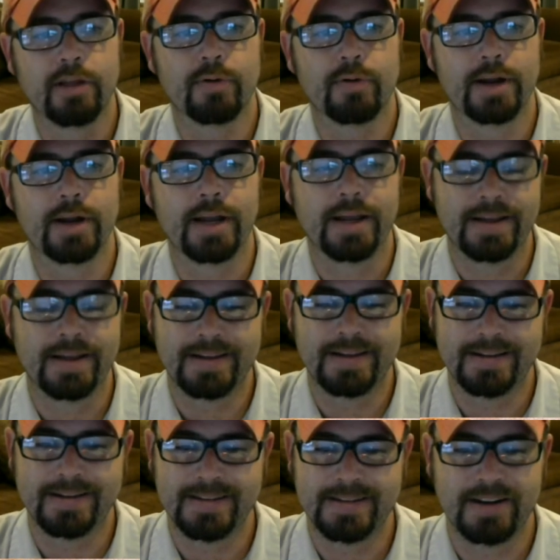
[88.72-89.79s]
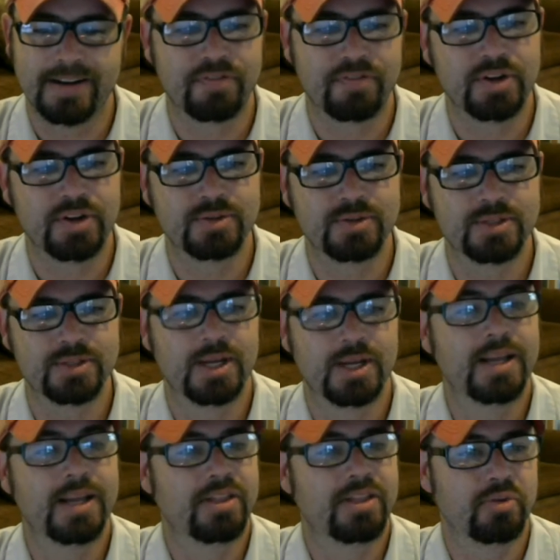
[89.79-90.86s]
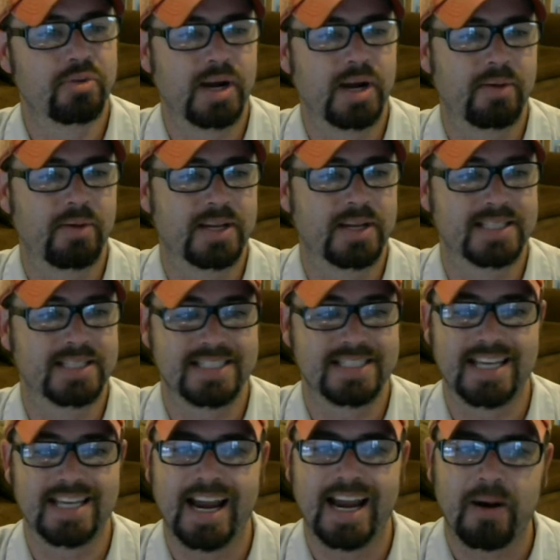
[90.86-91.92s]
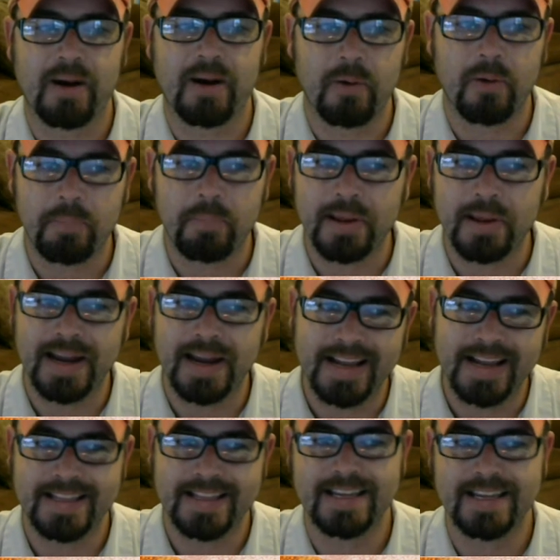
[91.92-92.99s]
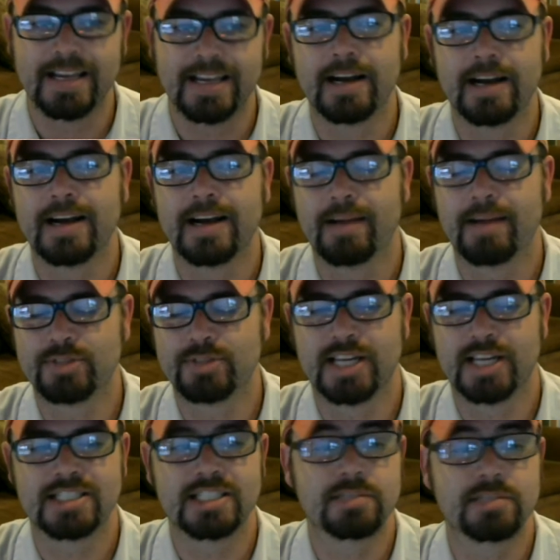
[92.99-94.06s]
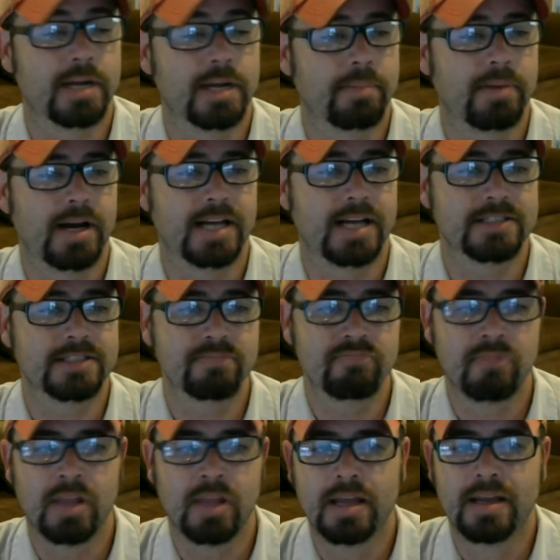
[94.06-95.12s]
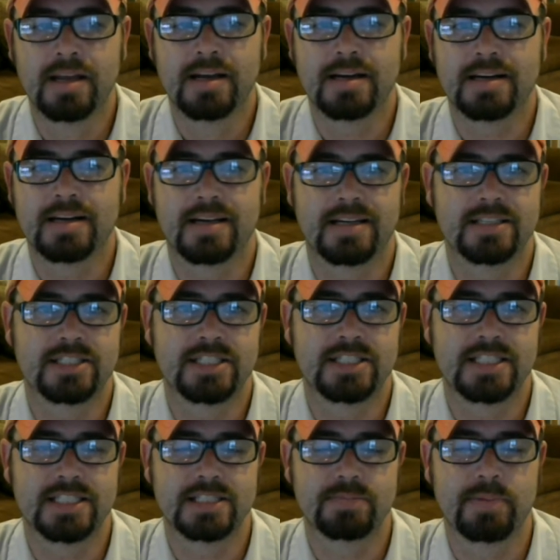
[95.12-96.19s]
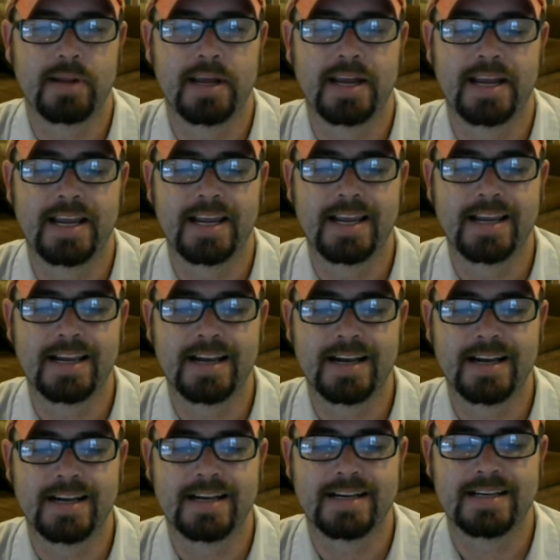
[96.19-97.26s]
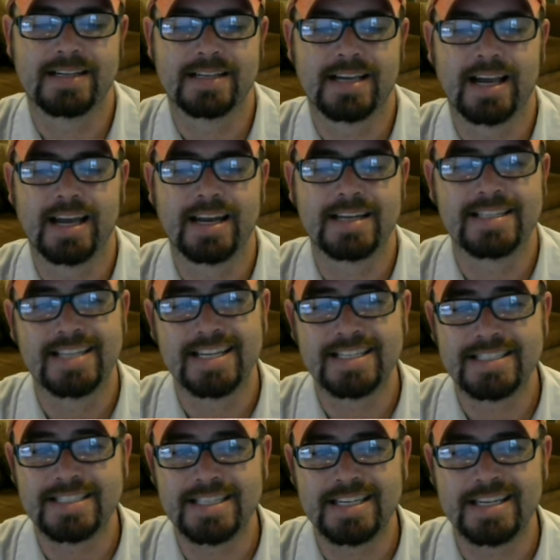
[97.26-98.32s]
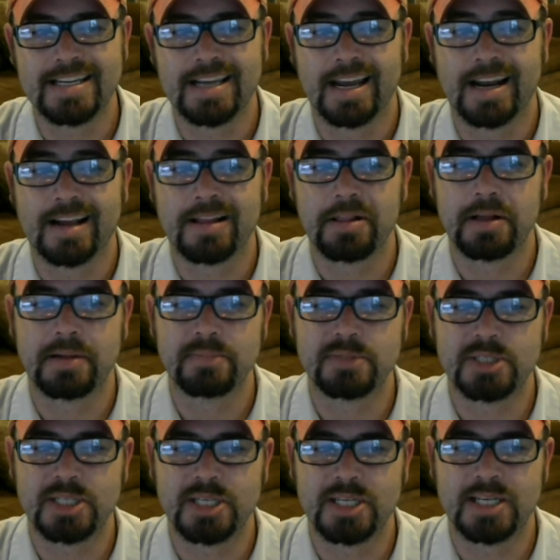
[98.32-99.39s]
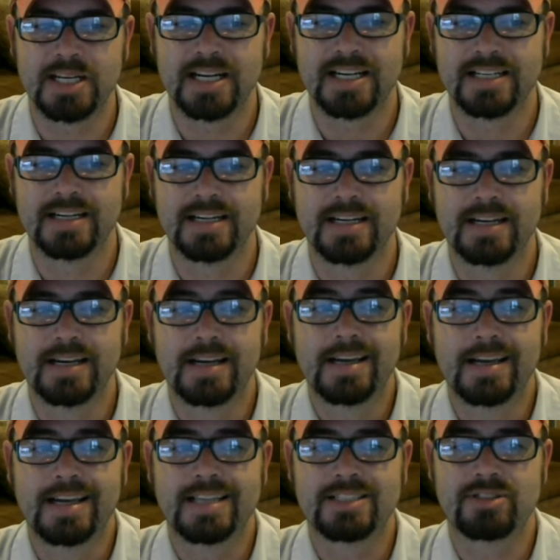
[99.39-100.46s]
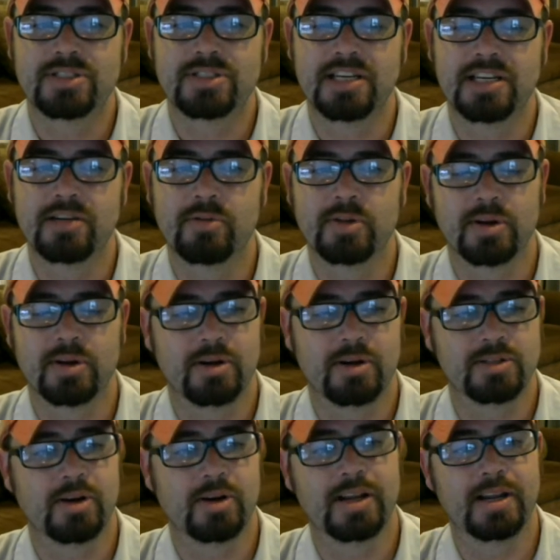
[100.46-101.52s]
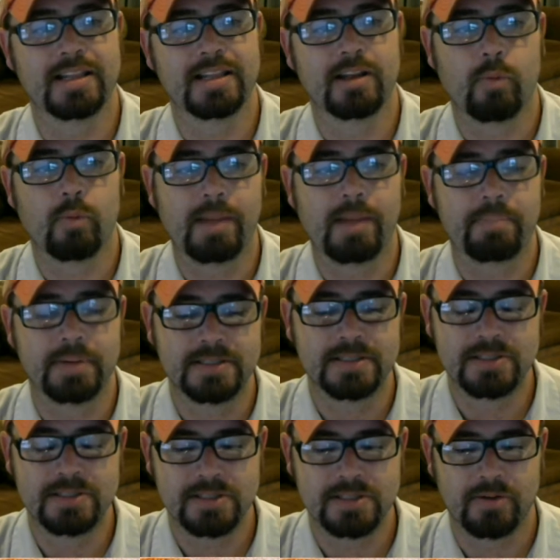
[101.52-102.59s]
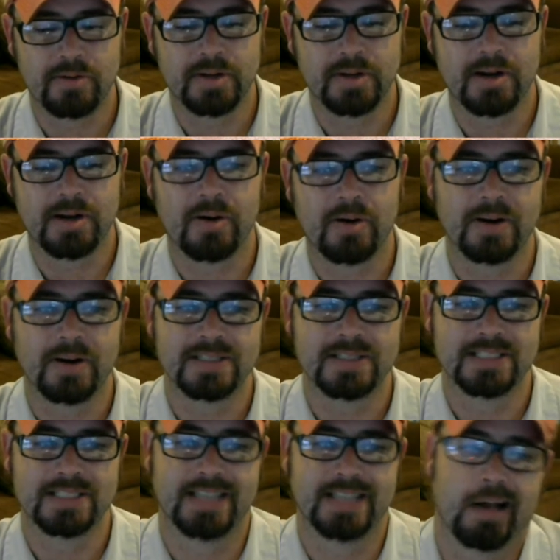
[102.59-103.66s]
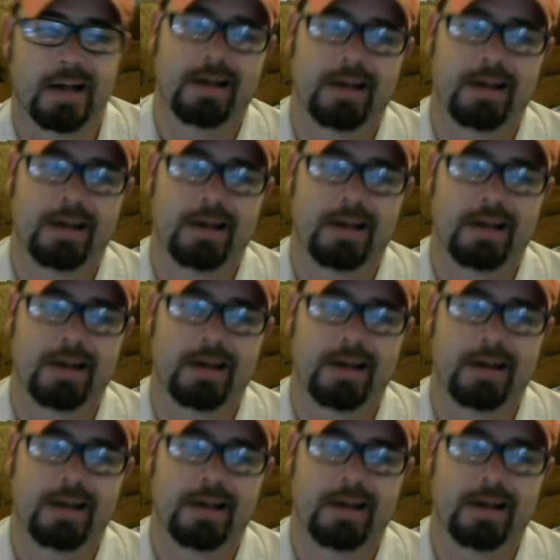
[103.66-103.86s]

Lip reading: other interviews throughout, we get to see Carol playing the, I'm saying she's playing possum. She is playing kind of ditzy, kind of clumsy, kind of, as you see when they're all turning in their weapons on the cart, and she's like,